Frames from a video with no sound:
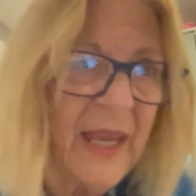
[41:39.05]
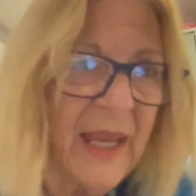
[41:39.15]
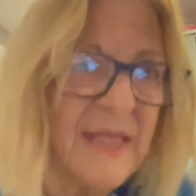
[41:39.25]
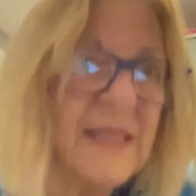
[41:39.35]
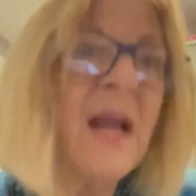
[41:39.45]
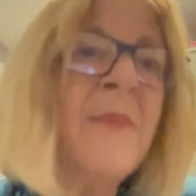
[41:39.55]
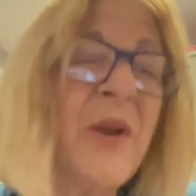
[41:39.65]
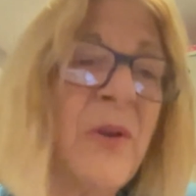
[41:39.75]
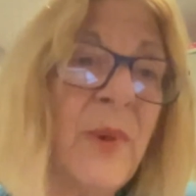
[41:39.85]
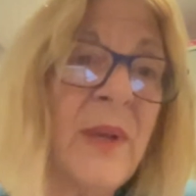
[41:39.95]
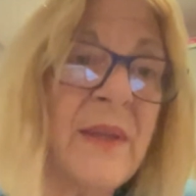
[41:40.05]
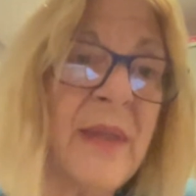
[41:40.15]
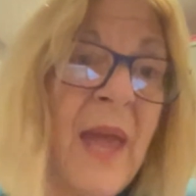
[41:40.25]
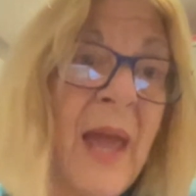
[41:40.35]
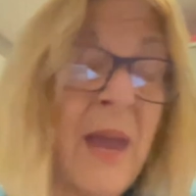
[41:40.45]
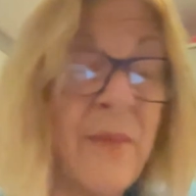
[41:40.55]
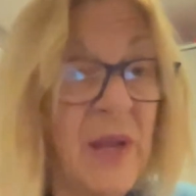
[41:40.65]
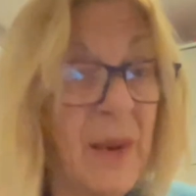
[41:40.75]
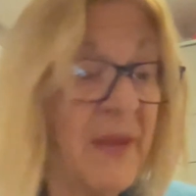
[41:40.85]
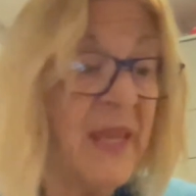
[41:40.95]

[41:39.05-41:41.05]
he's come out with. I mean, I'm